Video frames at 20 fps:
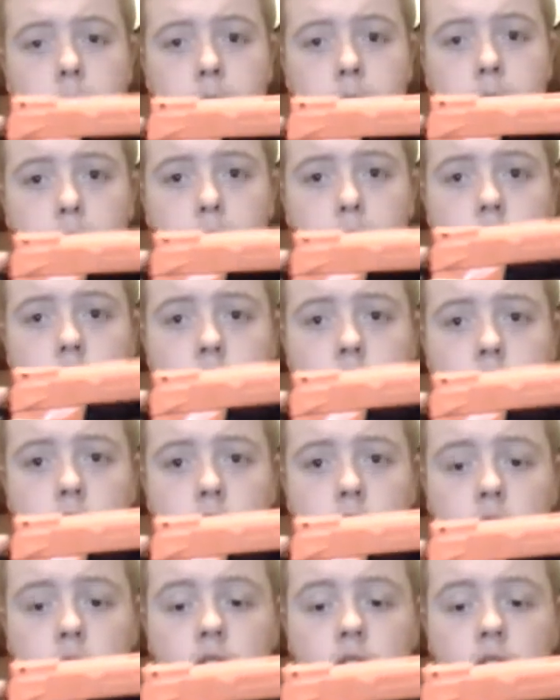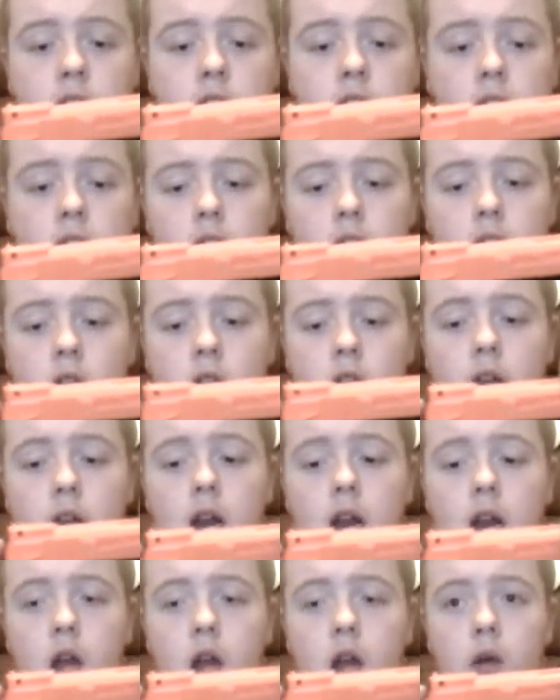push the trigger in,
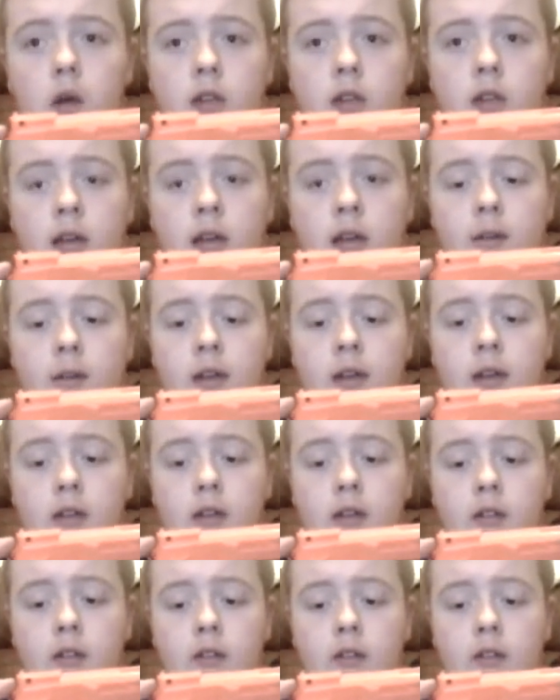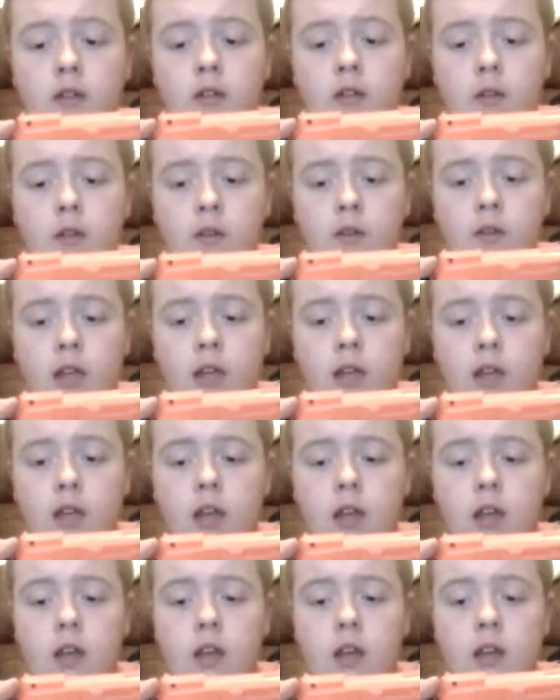lower the hammer down softly
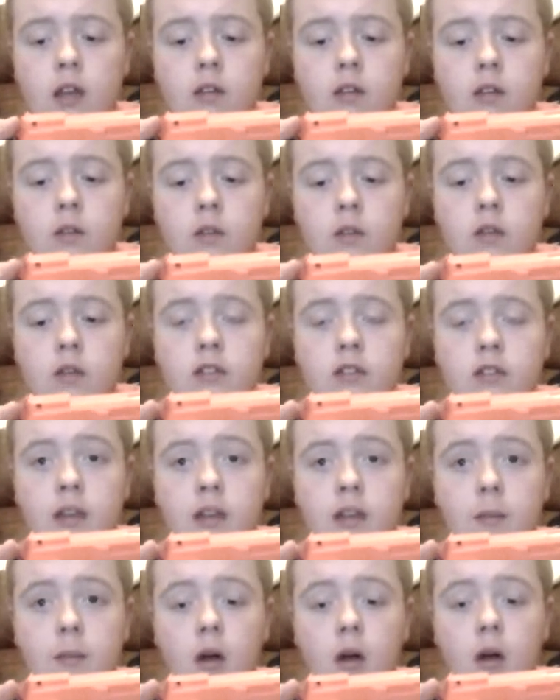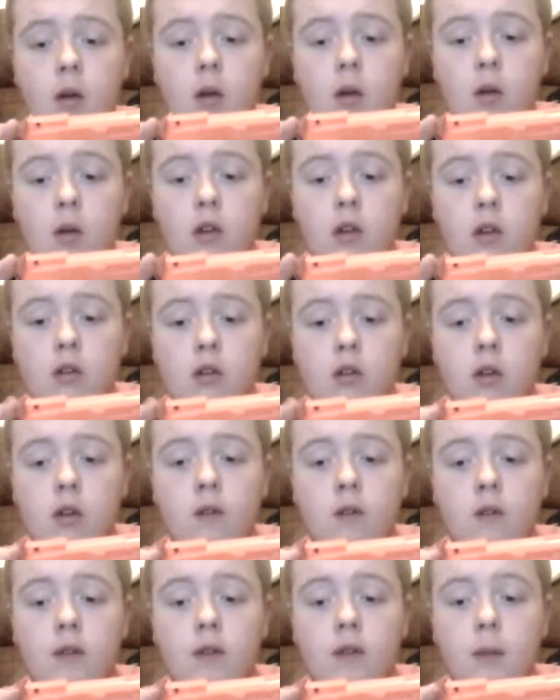so it reaches that mark where you
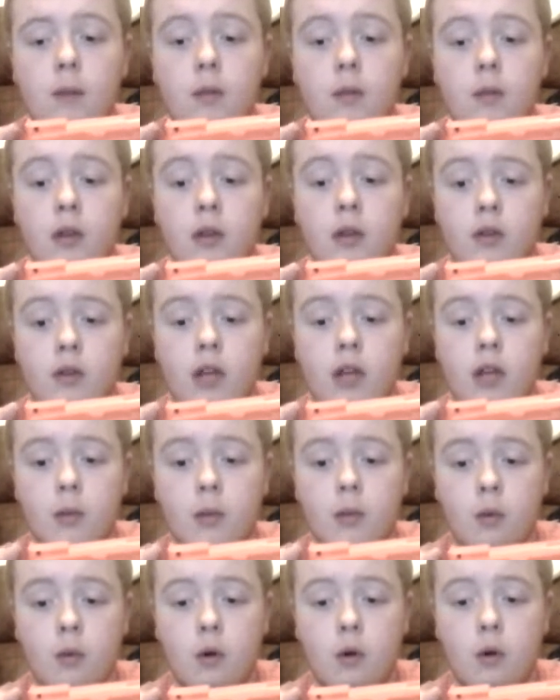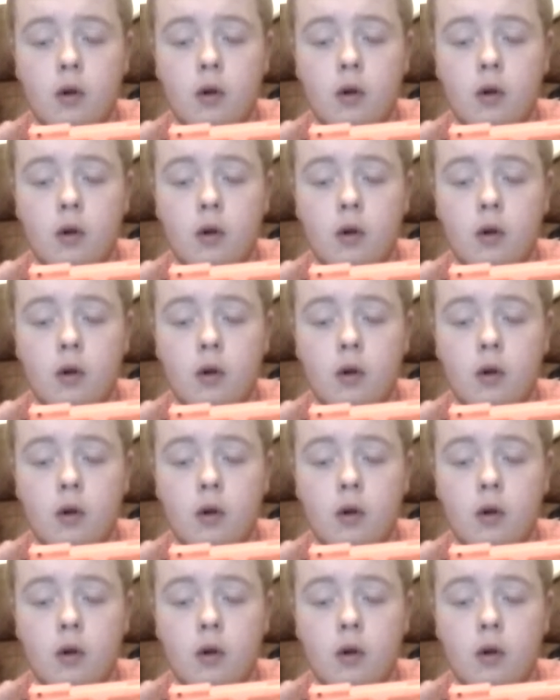can't feel it pulling on it anymore